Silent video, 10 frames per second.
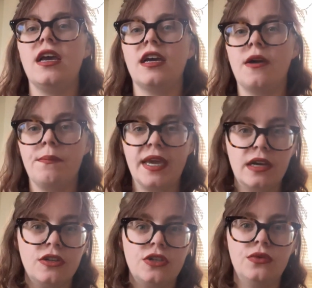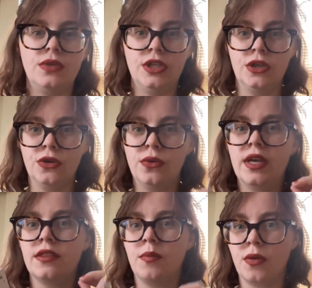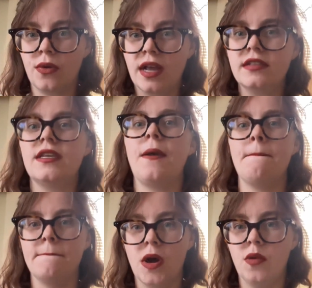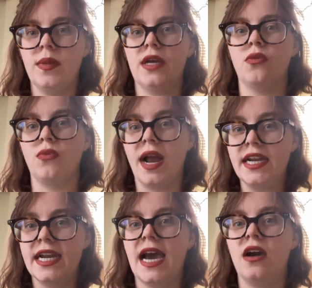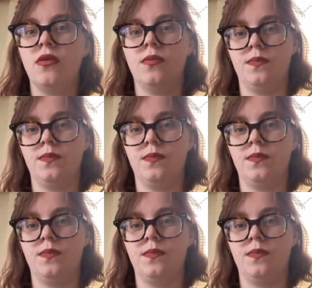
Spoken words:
compared to you in the present moment right now.